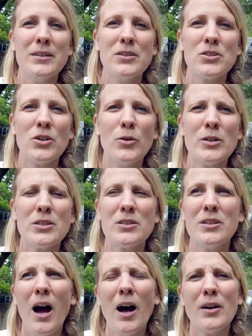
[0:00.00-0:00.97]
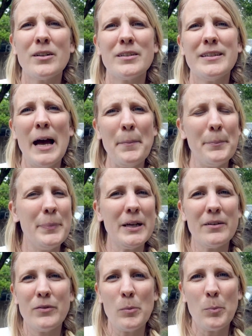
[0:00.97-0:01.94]
so it's not that
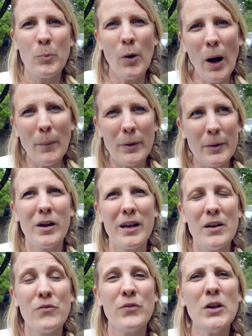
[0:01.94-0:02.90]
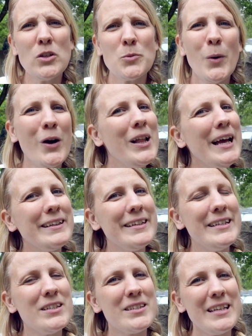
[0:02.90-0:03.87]
big of a problem. It feels more like
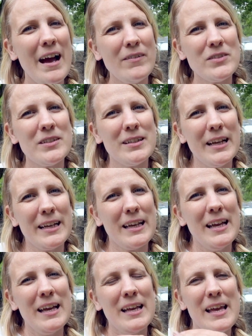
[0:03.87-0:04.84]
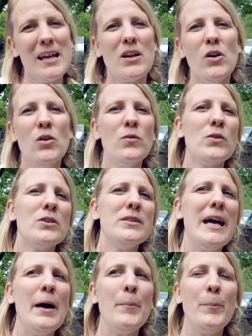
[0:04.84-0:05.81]
they just have to get over
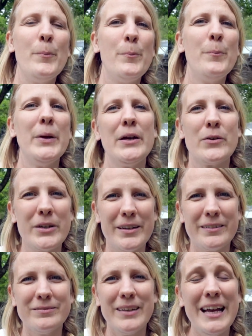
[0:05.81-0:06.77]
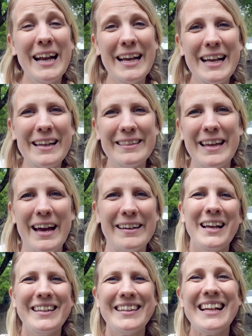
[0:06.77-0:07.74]
that barrier. And I get that.
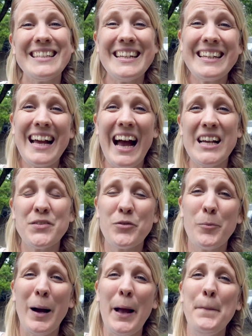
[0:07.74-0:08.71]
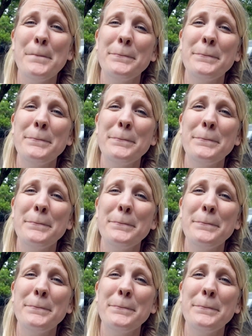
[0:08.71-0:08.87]
That's it, guys, for my